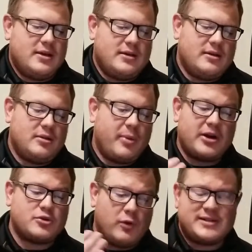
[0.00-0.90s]
The
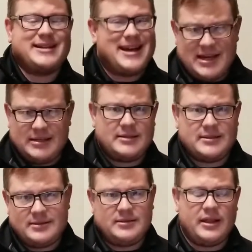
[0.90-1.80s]
parish was a
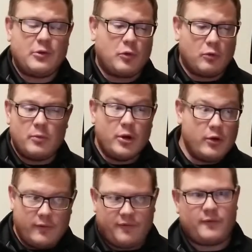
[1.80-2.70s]
9. They were
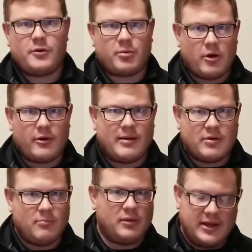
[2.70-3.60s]
removed from the program
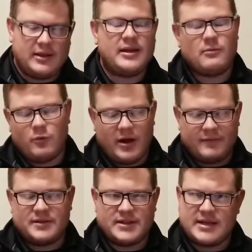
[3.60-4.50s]
completely and will
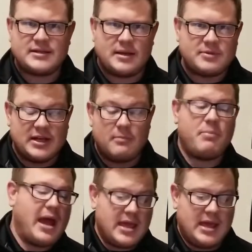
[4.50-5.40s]
have to take steps to get
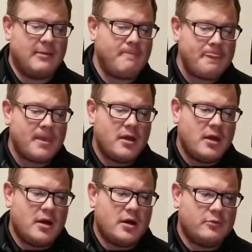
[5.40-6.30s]
back in,
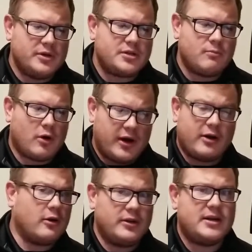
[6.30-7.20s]
which Mark
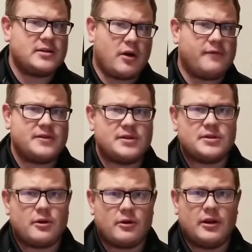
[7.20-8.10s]
Harrell and his office
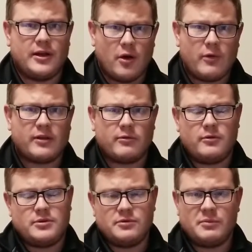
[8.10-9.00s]
is currently going
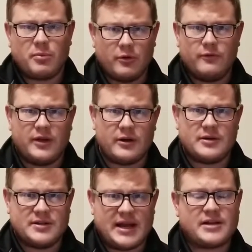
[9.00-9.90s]
through to improve their
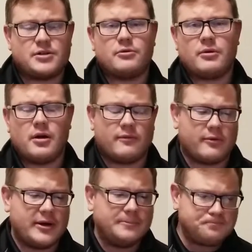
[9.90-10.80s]
disaster
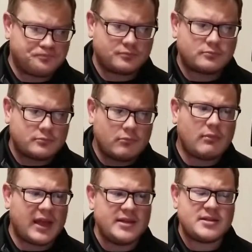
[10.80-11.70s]
recovery
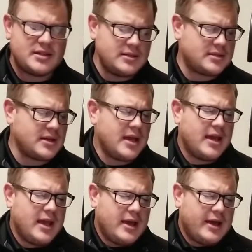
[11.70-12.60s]
instance.
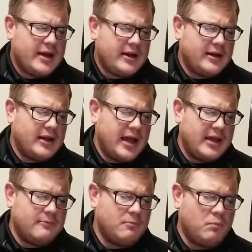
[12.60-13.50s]

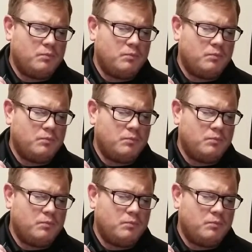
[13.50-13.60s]
And